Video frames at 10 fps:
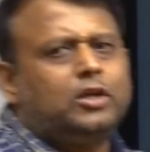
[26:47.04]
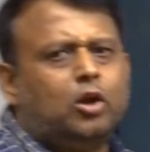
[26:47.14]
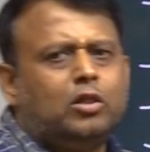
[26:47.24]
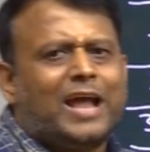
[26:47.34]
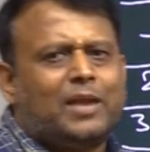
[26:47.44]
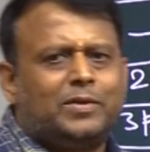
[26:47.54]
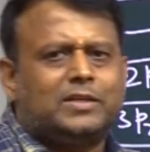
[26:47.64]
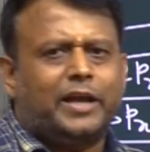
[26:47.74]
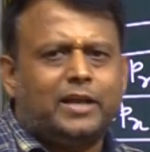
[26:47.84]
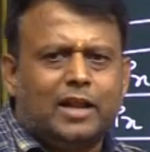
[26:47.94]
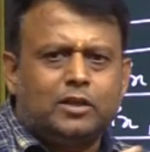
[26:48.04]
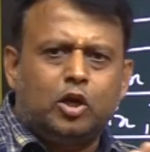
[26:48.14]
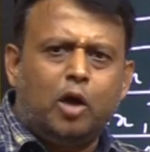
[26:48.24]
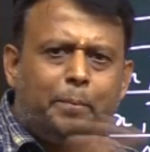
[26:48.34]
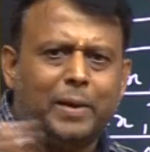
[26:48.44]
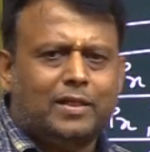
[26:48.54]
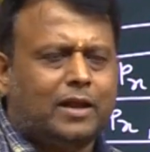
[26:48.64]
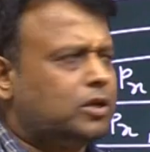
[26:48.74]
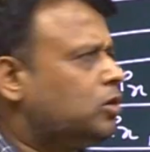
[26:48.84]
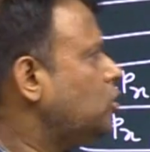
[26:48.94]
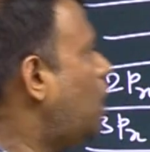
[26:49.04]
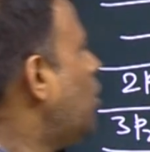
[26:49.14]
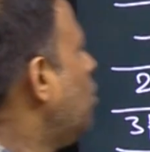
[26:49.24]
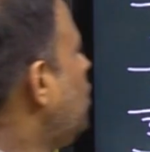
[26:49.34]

0, that means radial 0, planar 0. Now